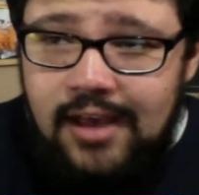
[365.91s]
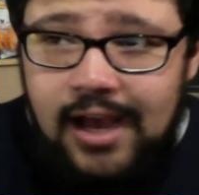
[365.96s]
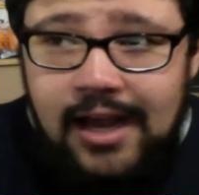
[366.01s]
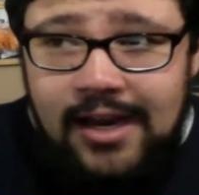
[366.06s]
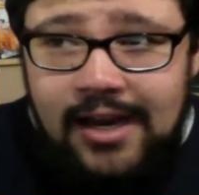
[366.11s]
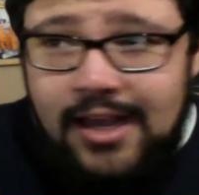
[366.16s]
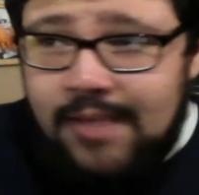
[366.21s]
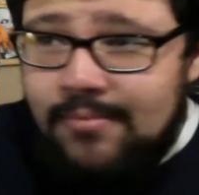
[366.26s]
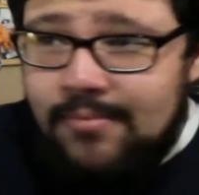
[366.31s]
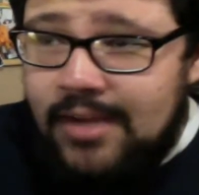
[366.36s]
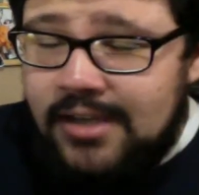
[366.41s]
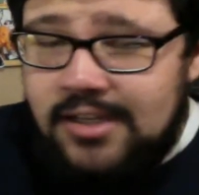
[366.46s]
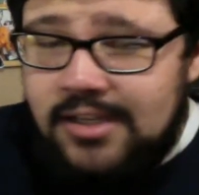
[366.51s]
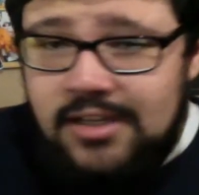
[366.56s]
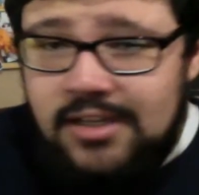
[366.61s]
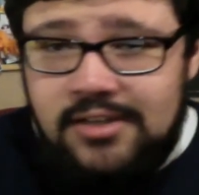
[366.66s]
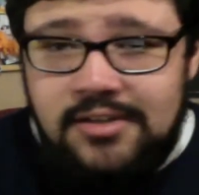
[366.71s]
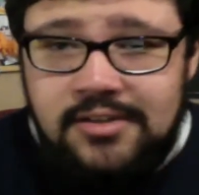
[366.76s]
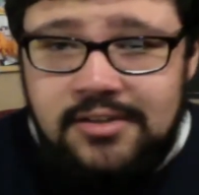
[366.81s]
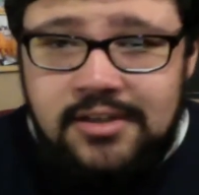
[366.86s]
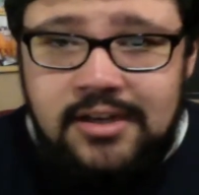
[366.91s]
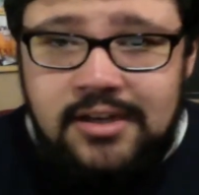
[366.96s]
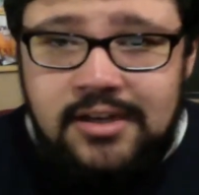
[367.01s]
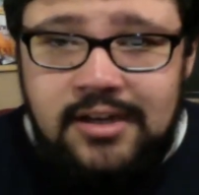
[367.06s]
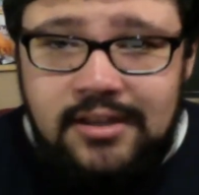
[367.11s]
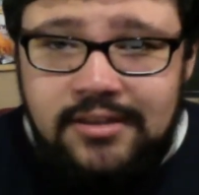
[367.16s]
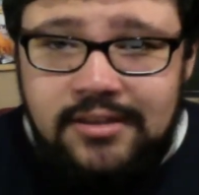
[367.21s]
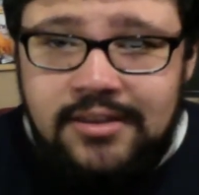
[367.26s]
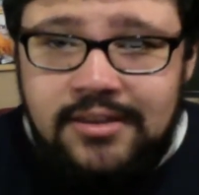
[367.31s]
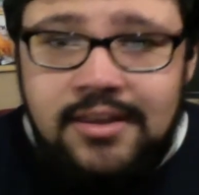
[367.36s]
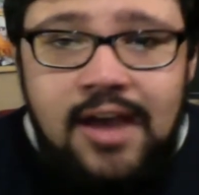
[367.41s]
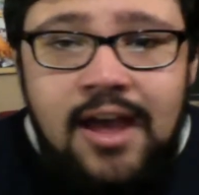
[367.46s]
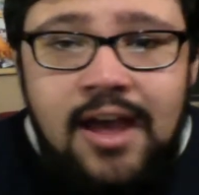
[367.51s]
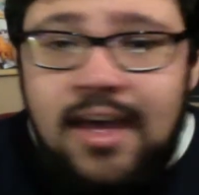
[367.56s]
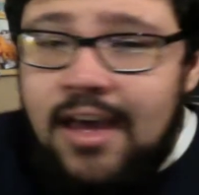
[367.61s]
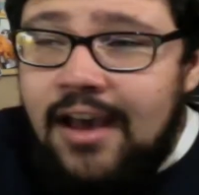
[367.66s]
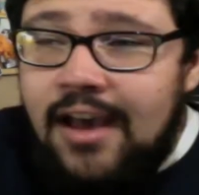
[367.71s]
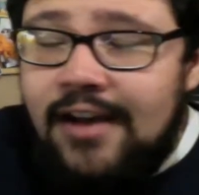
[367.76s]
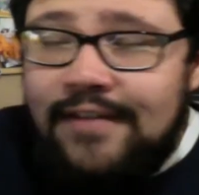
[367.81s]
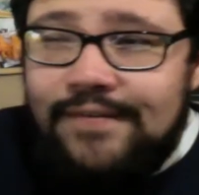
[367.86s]
And I imagine you're just going to
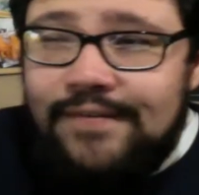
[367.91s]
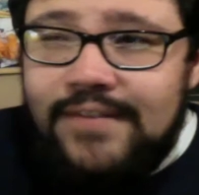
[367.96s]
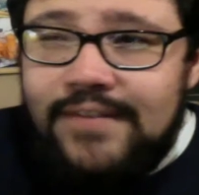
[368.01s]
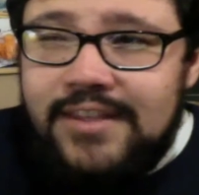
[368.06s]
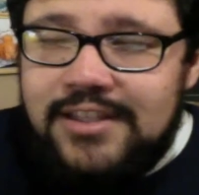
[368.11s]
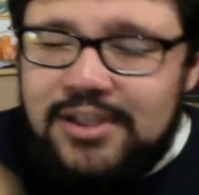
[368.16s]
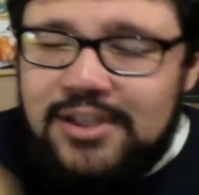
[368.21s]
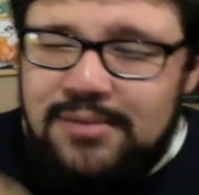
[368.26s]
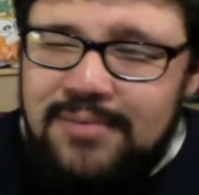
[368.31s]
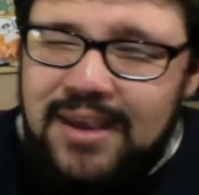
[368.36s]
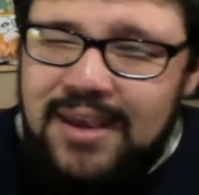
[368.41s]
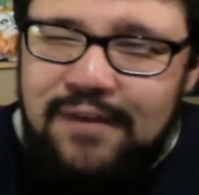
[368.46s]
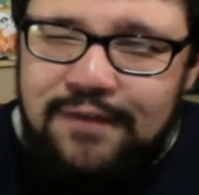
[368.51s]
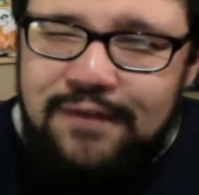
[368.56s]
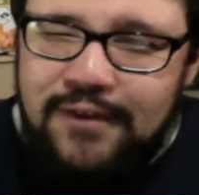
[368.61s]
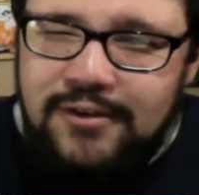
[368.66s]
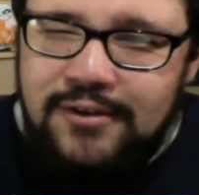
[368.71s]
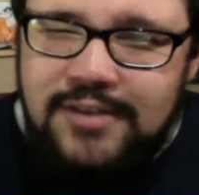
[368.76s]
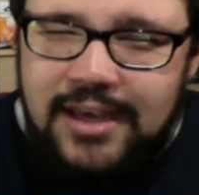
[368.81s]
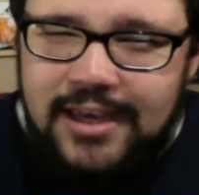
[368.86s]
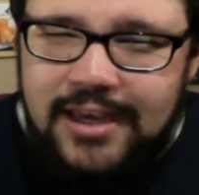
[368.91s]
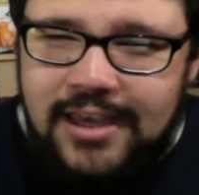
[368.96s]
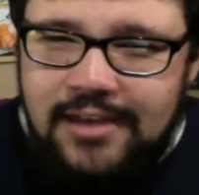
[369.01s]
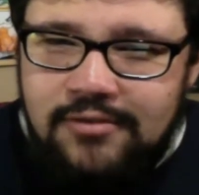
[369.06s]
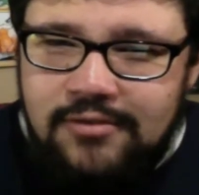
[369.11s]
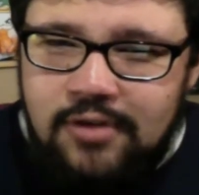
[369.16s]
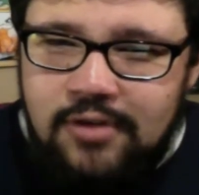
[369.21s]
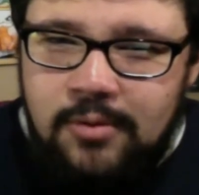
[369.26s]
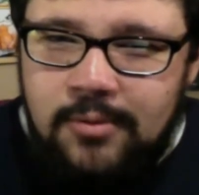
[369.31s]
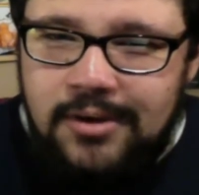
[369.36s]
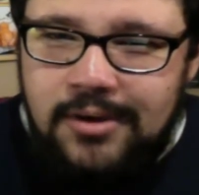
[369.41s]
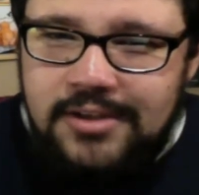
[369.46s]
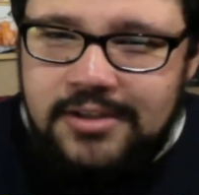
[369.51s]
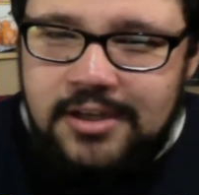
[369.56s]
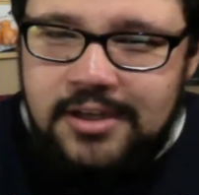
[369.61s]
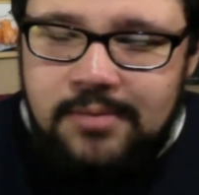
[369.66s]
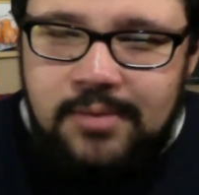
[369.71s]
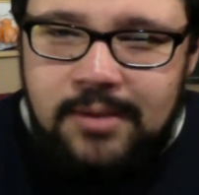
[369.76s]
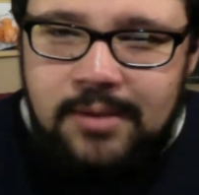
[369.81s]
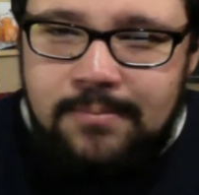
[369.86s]
to me, it feels like Kidrobot is going
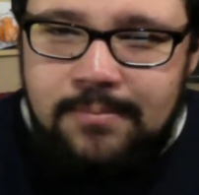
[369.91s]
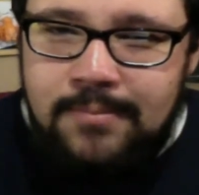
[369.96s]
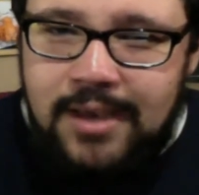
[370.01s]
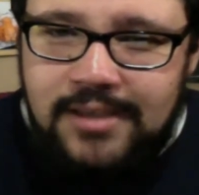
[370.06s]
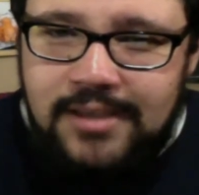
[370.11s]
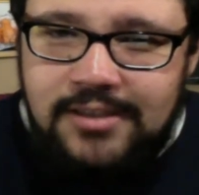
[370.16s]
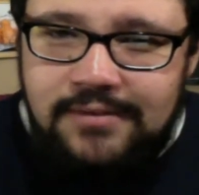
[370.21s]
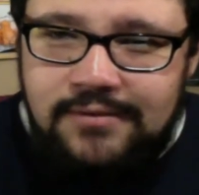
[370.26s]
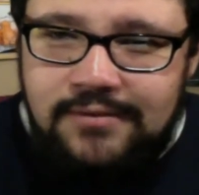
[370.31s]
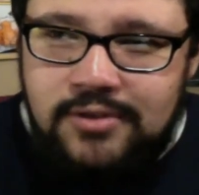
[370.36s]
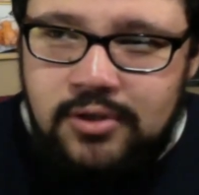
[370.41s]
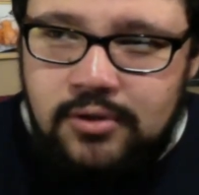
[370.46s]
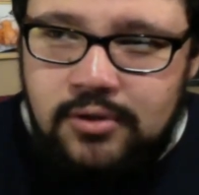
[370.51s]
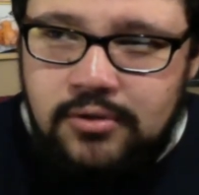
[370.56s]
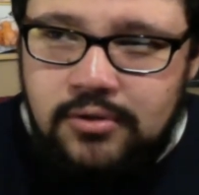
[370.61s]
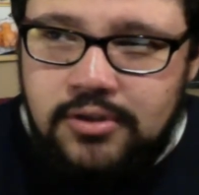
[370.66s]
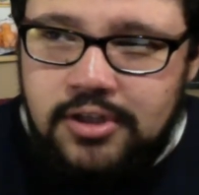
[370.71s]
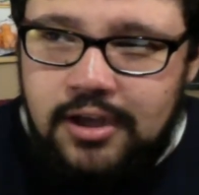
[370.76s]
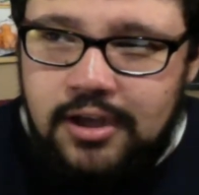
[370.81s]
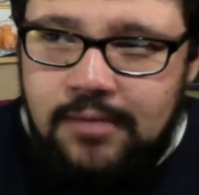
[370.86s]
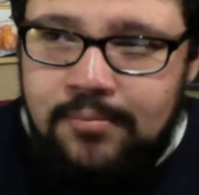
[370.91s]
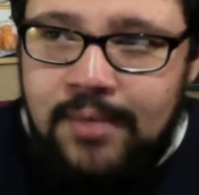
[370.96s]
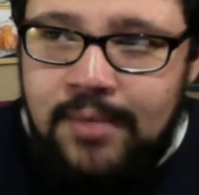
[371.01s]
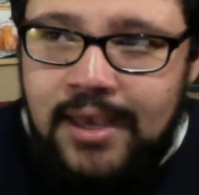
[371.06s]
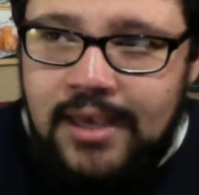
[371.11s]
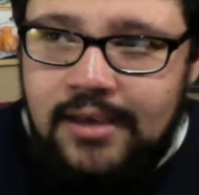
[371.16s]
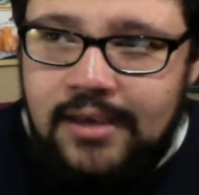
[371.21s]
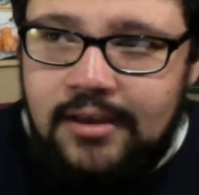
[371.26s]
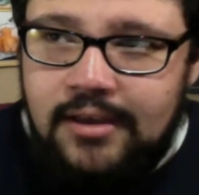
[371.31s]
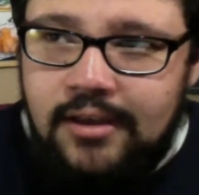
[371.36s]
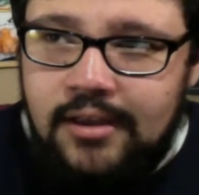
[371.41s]
to be a massive douche and make